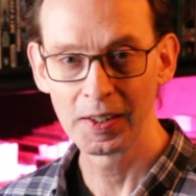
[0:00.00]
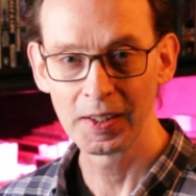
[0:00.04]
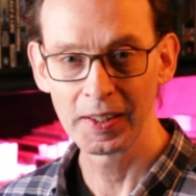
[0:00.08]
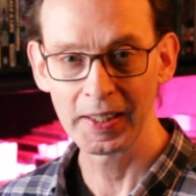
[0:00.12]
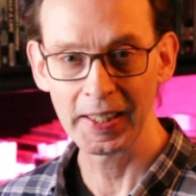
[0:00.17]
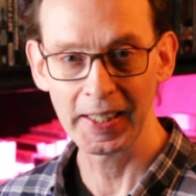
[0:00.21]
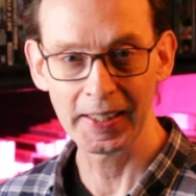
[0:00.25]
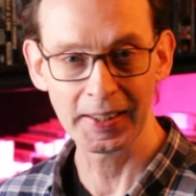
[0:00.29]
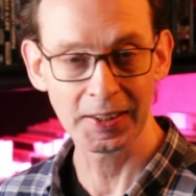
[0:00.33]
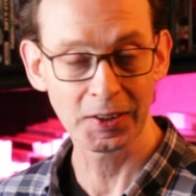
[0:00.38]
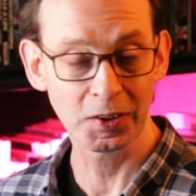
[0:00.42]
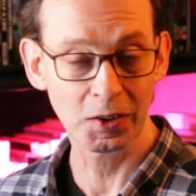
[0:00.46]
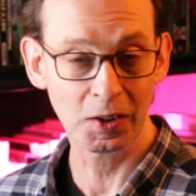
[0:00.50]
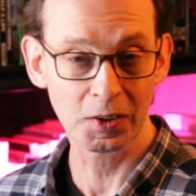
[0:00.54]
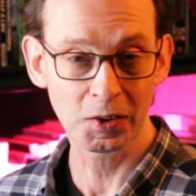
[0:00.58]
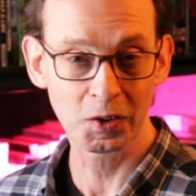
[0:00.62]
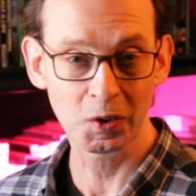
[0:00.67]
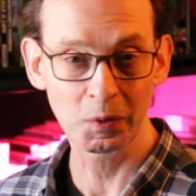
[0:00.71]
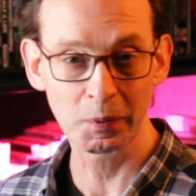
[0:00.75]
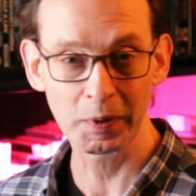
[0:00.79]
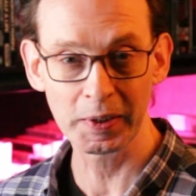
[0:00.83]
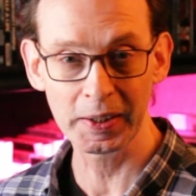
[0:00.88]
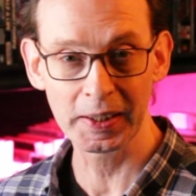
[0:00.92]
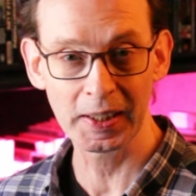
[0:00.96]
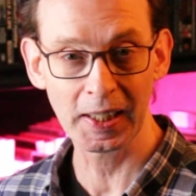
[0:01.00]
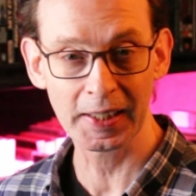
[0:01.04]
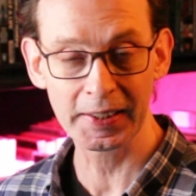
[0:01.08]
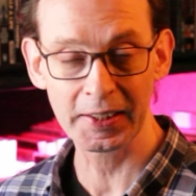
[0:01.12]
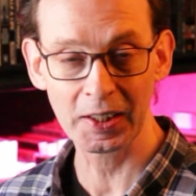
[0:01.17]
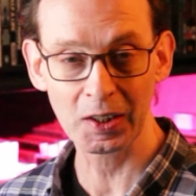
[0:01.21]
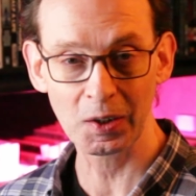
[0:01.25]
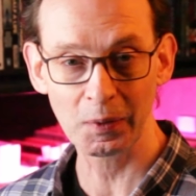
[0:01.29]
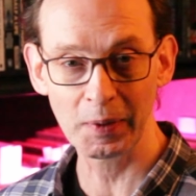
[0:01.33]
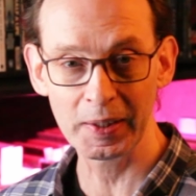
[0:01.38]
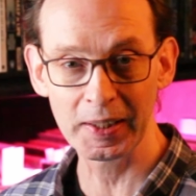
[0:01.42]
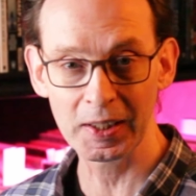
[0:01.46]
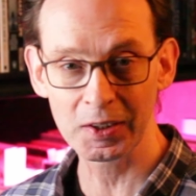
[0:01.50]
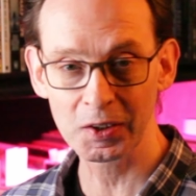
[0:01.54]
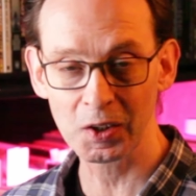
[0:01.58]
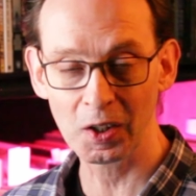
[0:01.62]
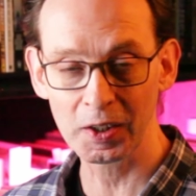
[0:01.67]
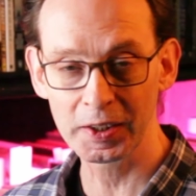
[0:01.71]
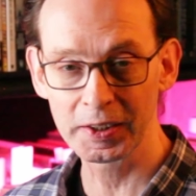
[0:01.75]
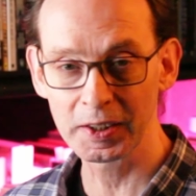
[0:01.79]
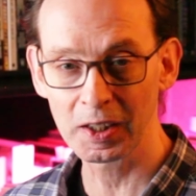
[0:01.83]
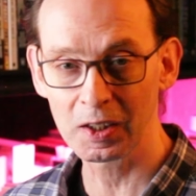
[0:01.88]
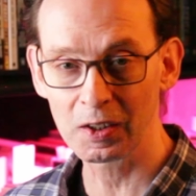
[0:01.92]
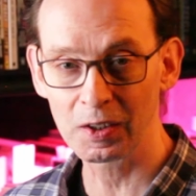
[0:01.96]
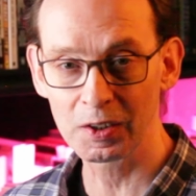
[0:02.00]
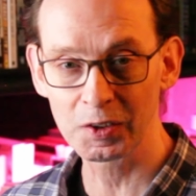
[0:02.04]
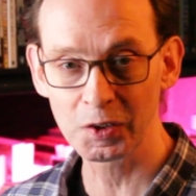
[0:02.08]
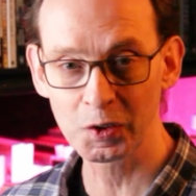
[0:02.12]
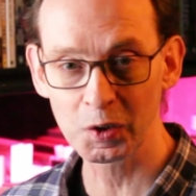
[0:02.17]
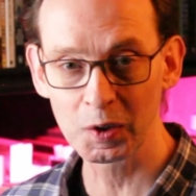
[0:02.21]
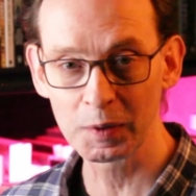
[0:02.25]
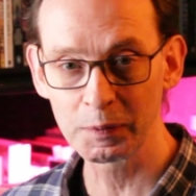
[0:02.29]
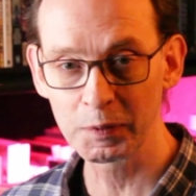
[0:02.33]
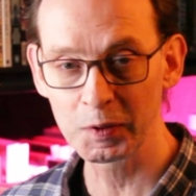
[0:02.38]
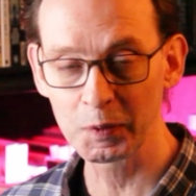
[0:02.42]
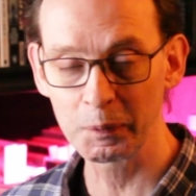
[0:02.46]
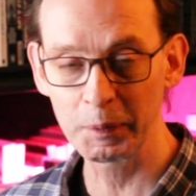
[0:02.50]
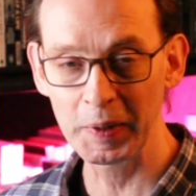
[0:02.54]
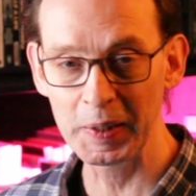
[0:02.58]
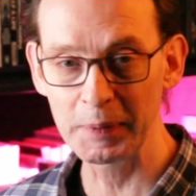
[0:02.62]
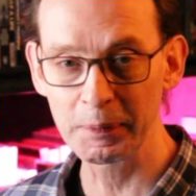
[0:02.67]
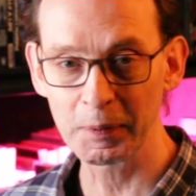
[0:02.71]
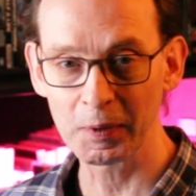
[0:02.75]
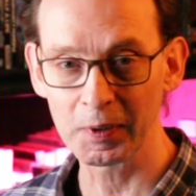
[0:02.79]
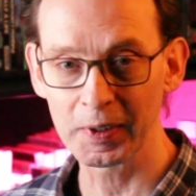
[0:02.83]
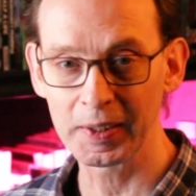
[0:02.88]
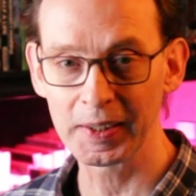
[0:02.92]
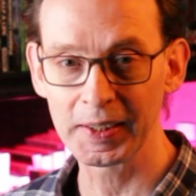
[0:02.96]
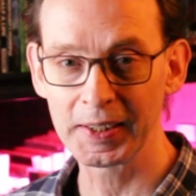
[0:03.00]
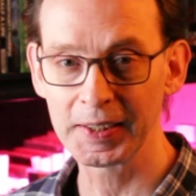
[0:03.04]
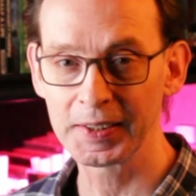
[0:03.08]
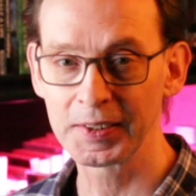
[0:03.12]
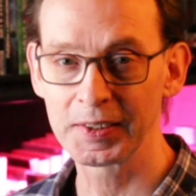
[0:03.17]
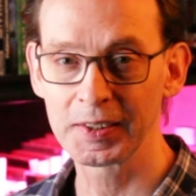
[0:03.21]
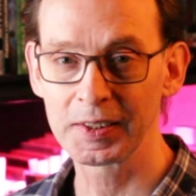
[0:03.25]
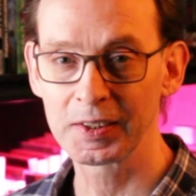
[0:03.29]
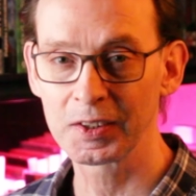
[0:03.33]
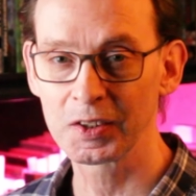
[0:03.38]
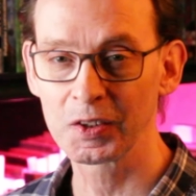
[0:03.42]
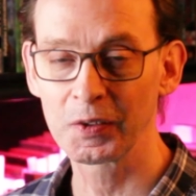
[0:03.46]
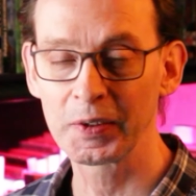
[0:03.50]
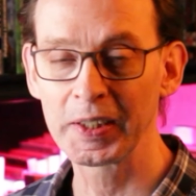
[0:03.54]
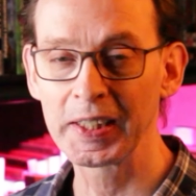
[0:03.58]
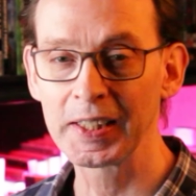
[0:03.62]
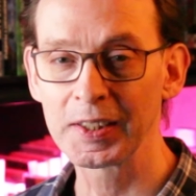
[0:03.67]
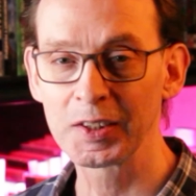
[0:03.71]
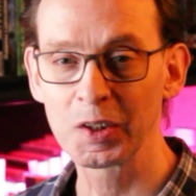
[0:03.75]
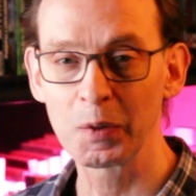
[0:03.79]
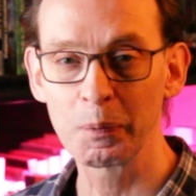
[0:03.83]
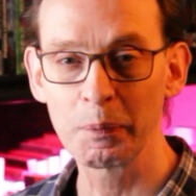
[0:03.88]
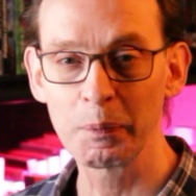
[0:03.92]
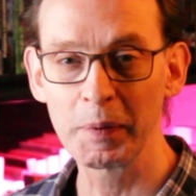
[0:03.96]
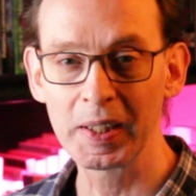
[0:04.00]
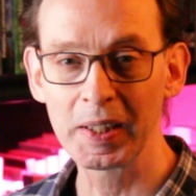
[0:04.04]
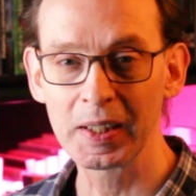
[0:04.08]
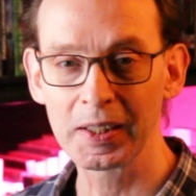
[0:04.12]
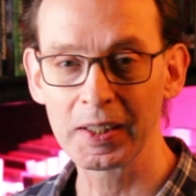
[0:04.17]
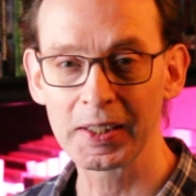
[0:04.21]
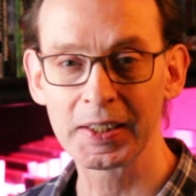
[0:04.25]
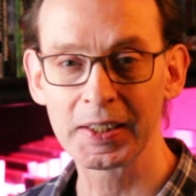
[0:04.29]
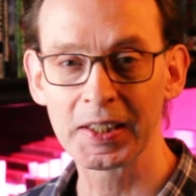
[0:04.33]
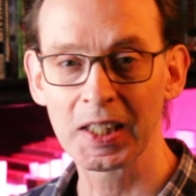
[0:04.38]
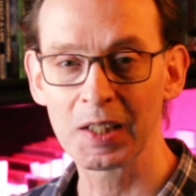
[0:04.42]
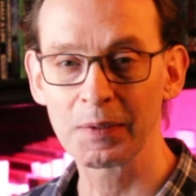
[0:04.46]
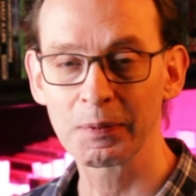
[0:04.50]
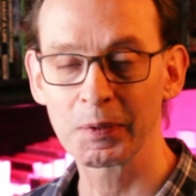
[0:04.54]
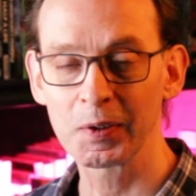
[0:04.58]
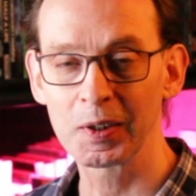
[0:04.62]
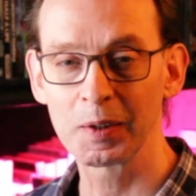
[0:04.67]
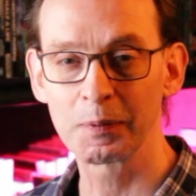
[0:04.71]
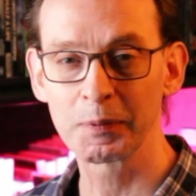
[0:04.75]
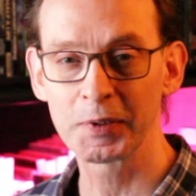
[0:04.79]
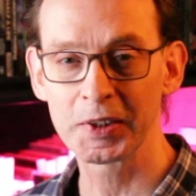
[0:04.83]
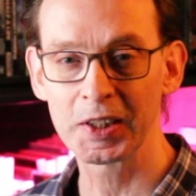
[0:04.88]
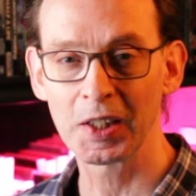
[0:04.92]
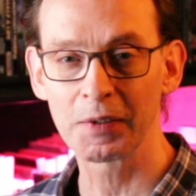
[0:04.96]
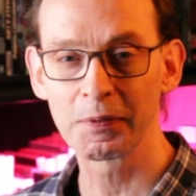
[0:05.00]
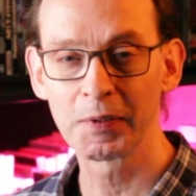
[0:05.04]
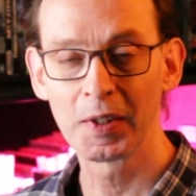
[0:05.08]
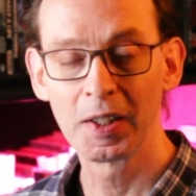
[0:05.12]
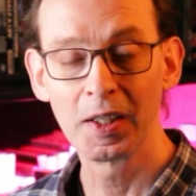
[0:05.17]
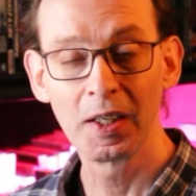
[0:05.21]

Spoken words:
And he's also really not that great at talking to large groups of people. And so he is admittedly tough on himself.